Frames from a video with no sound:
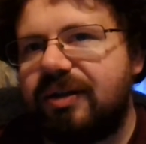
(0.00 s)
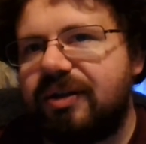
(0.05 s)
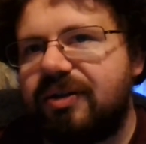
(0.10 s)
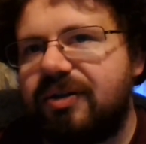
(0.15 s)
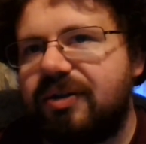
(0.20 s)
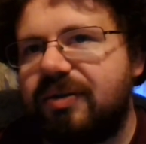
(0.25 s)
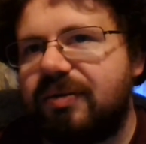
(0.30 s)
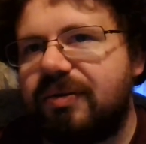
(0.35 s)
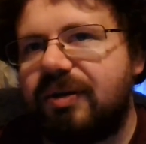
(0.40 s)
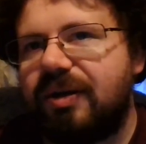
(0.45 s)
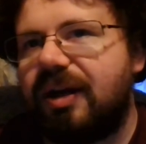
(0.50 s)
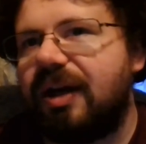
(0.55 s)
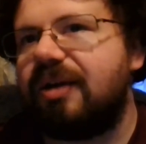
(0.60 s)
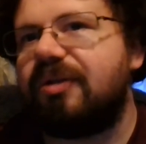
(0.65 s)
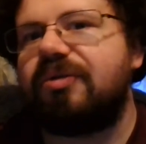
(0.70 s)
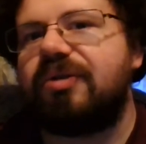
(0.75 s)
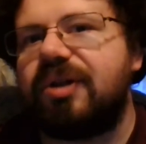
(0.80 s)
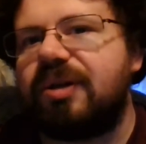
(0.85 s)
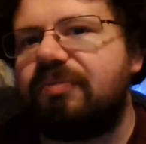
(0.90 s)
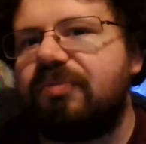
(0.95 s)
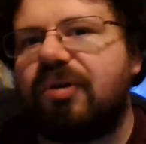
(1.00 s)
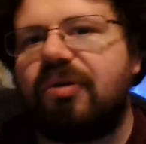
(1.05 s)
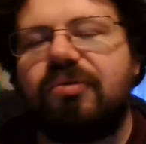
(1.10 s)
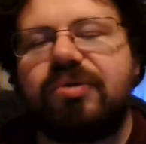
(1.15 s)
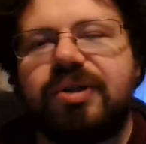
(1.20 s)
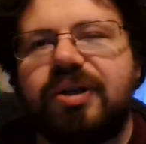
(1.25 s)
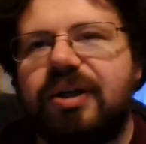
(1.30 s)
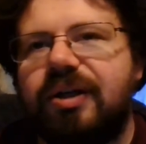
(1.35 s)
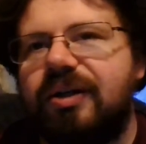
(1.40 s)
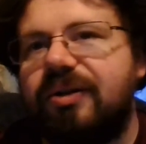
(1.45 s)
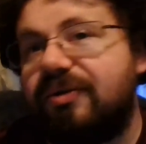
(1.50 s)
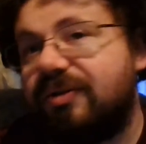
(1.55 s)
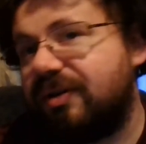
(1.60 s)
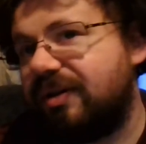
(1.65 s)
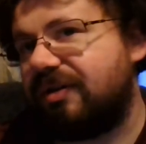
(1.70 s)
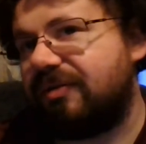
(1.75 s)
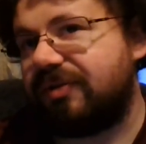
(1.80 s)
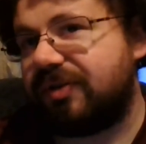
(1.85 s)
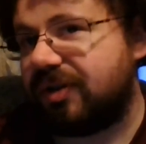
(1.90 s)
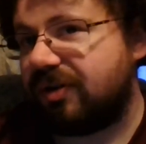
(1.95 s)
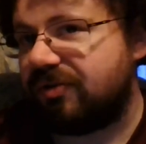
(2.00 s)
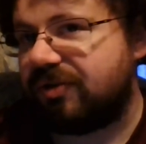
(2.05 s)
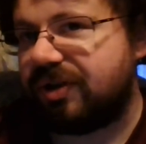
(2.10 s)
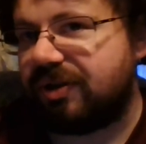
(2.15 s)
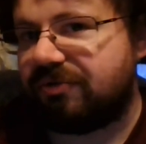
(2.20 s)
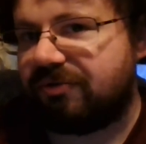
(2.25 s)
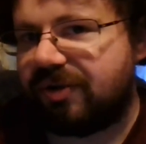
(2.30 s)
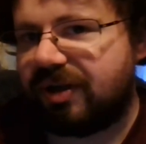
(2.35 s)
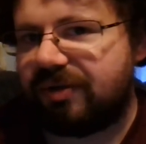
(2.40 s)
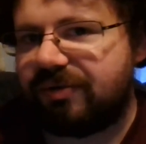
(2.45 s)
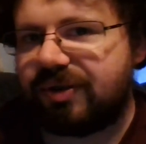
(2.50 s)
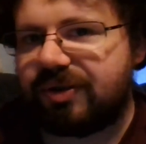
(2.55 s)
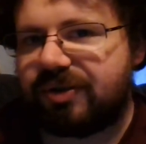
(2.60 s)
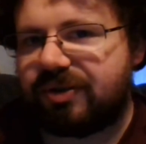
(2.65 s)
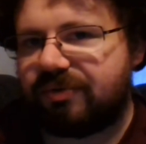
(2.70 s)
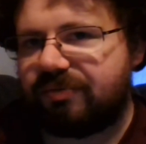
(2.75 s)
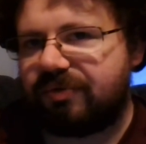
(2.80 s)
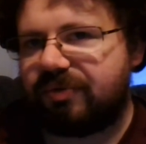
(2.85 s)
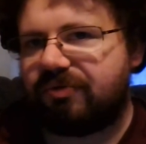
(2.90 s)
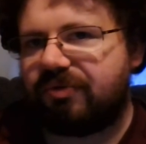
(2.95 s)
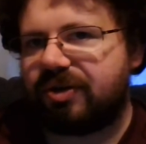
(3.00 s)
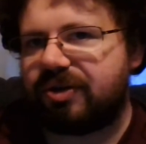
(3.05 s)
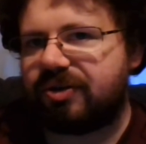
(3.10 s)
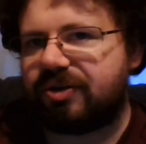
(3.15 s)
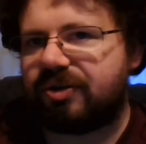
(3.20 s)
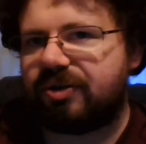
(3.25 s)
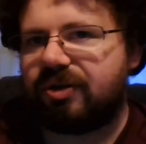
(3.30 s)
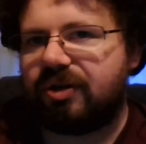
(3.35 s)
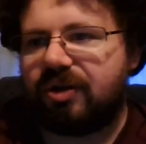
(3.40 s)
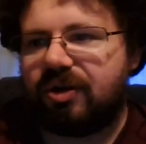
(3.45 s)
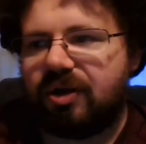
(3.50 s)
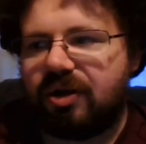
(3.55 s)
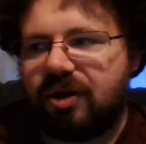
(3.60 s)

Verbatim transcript: It's just energy, pulsating energy. Now, is energy alive? That's a different question.